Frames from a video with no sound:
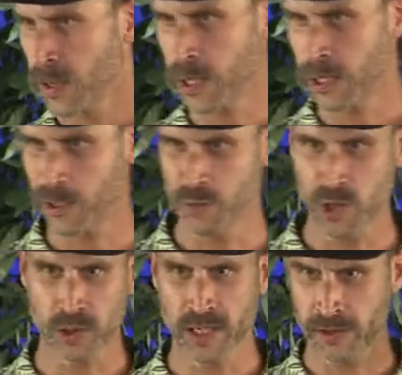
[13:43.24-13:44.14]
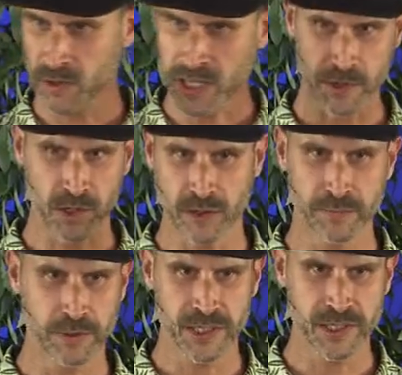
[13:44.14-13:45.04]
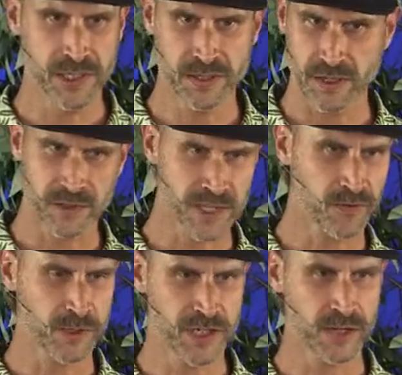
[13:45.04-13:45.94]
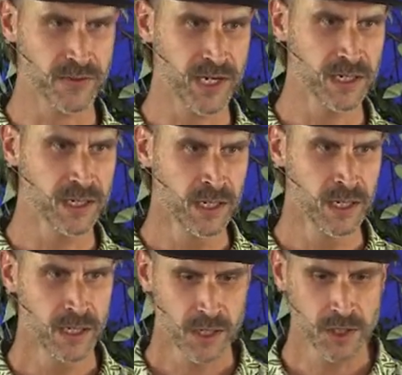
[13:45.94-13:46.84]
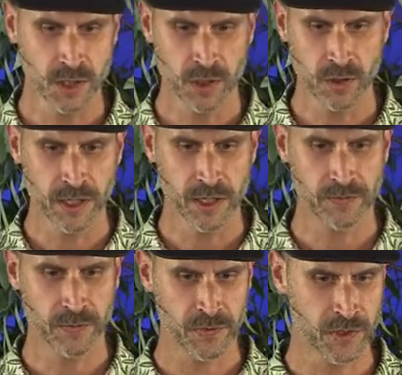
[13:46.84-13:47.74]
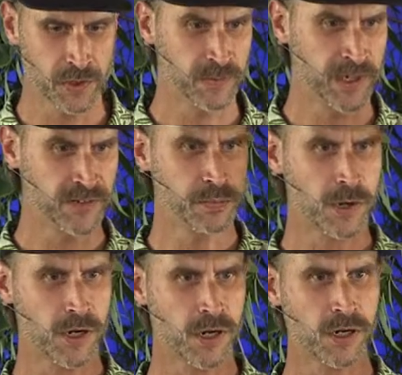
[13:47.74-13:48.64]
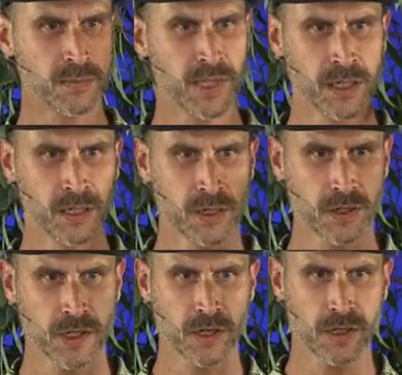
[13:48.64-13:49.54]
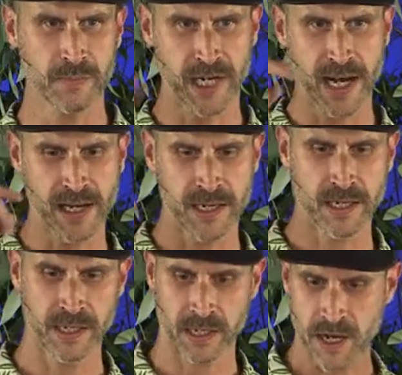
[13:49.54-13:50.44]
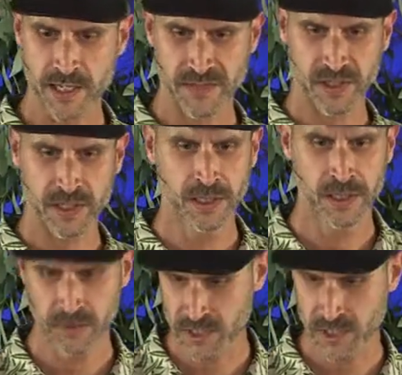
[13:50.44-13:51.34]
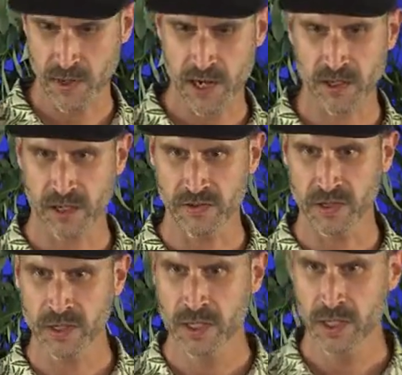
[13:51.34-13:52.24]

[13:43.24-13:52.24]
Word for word: Um, no, no chemical inputs. It's all self-regenerating. So if so, we have palm and cocoa and banana and cassava, which is a ground cover,